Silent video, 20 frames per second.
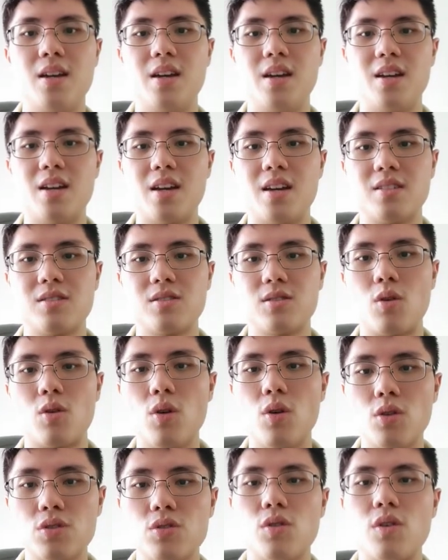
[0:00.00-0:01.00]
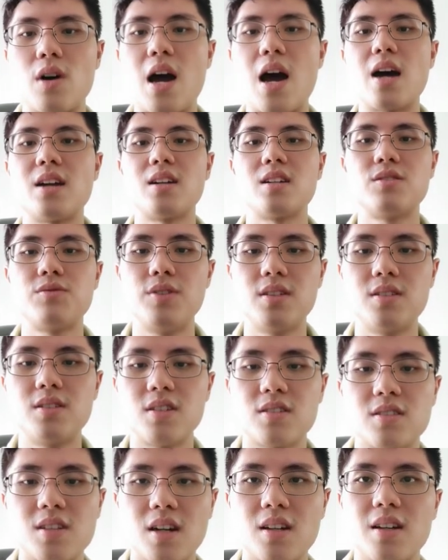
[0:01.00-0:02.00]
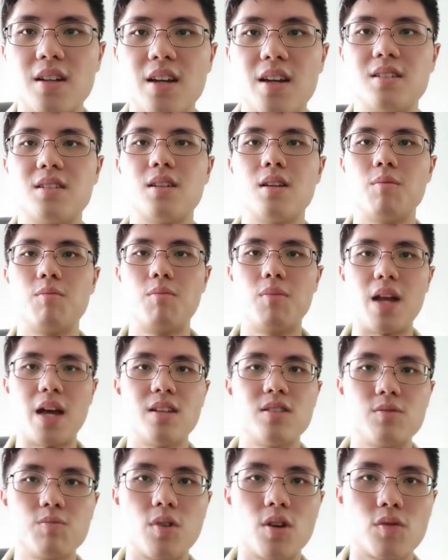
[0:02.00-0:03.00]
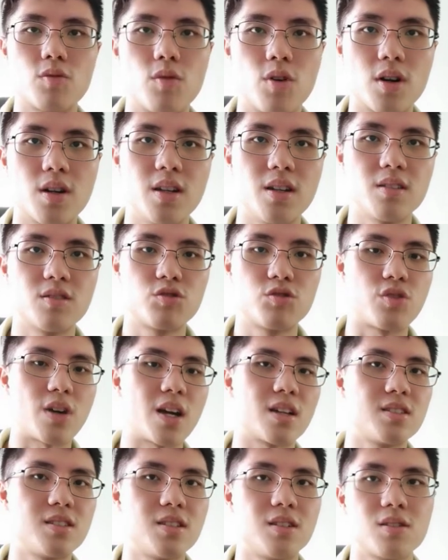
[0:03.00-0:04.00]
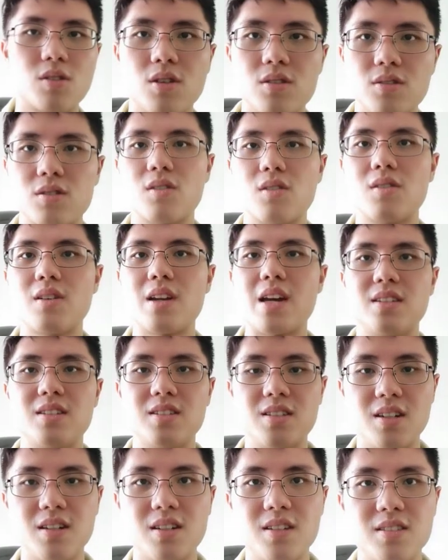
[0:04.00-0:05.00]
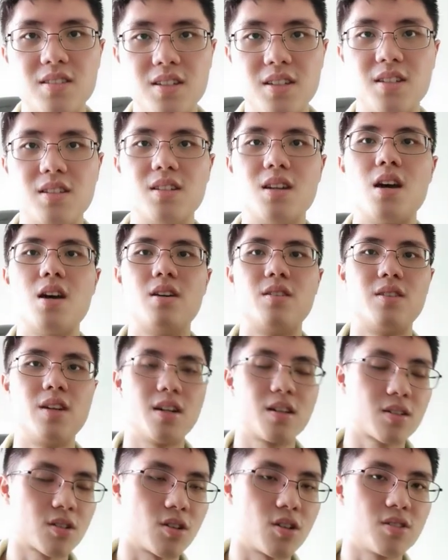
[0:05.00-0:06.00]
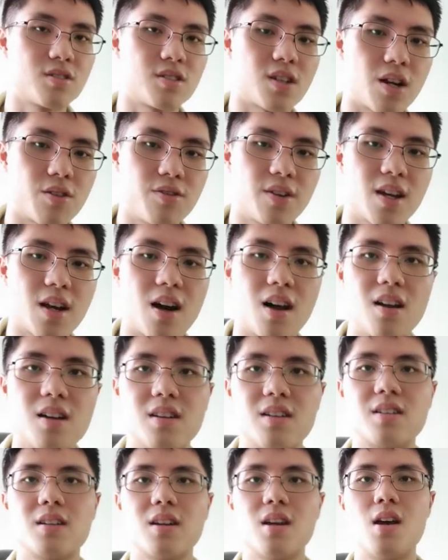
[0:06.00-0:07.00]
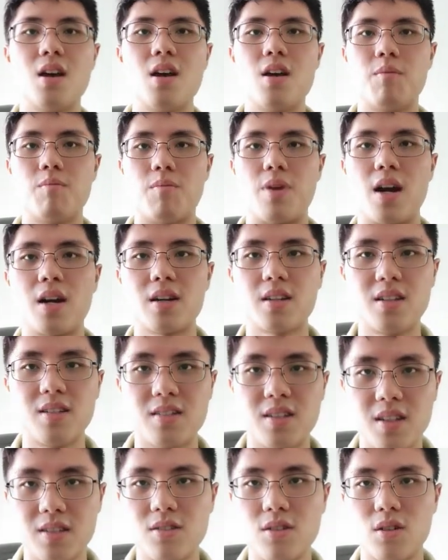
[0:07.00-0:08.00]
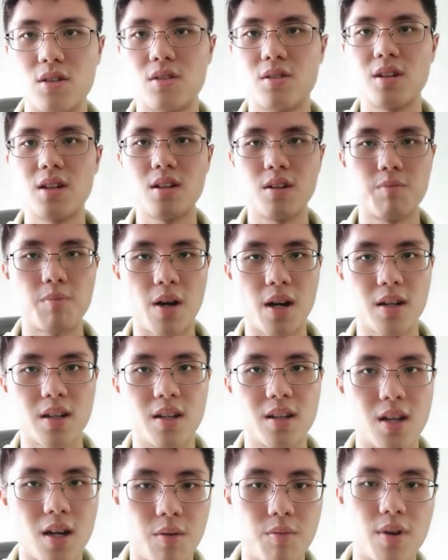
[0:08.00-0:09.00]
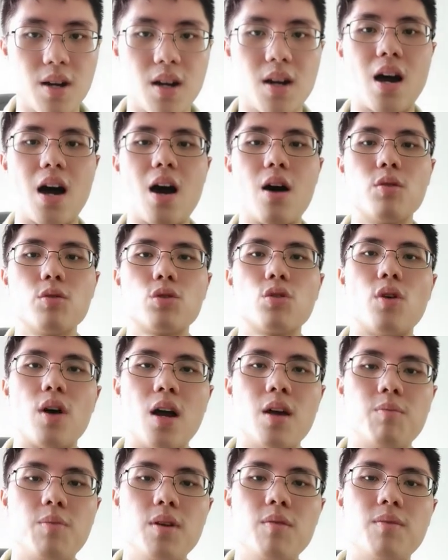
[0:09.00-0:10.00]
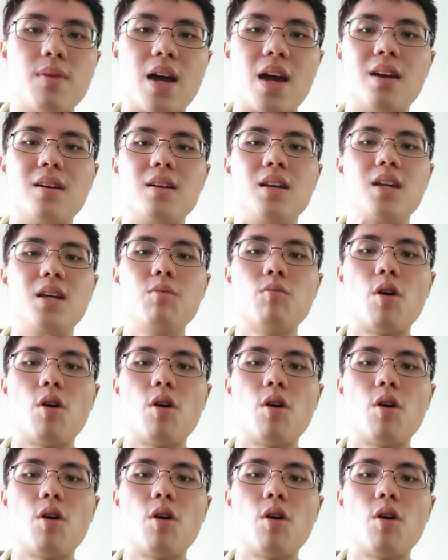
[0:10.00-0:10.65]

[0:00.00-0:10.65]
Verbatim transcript: It has also other features such as blind spot warning, traction control, lane change assist, rear cross traffic alert, parking sensor, rear parking camera, auto high beam, and